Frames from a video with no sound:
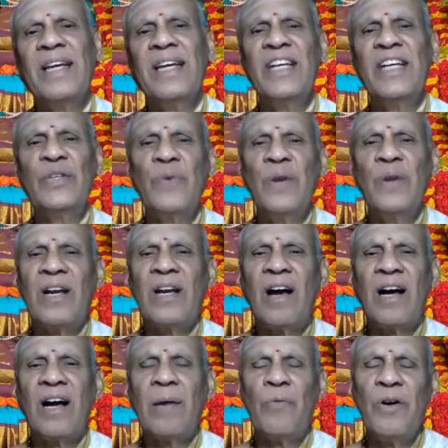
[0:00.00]
Each will
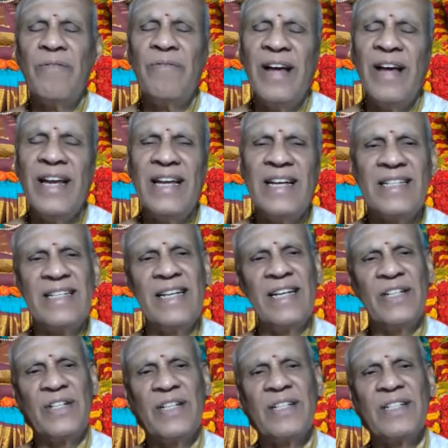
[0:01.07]
talk about various
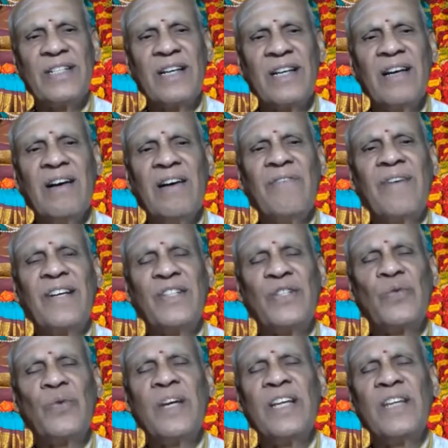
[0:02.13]
stations.
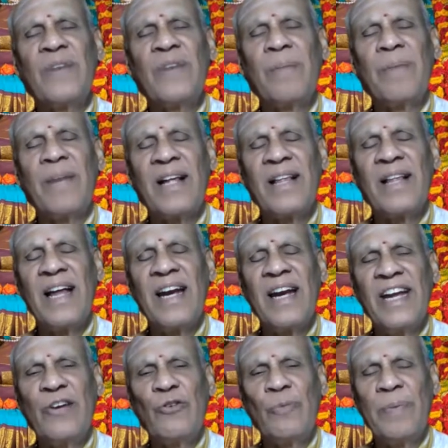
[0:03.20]
First one is from
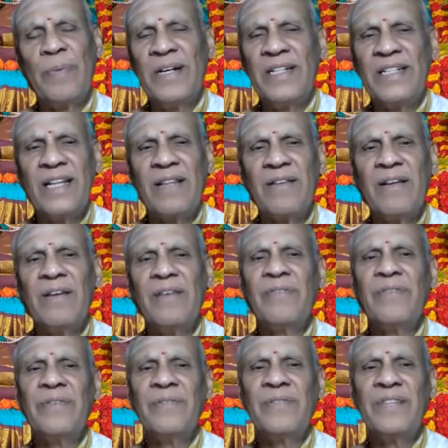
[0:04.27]
Brihadaranyaka Upanishad,
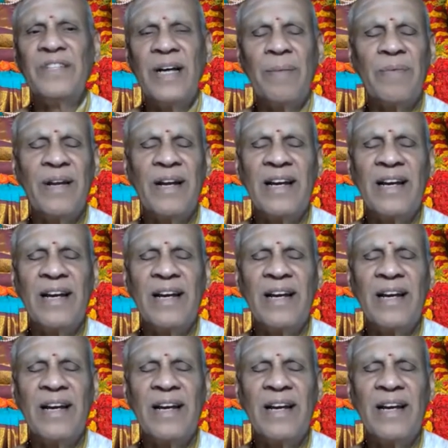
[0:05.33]
5th chapter,